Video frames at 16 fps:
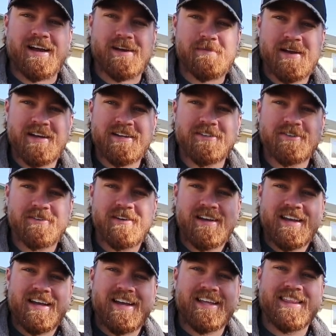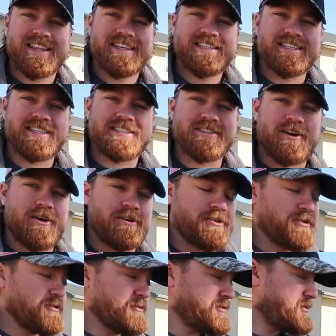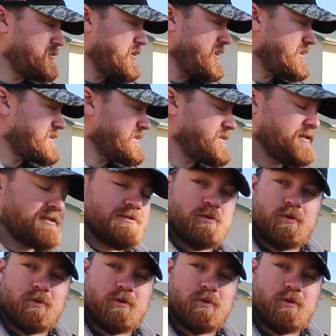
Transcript: I'm Andrew, and this is our new to us,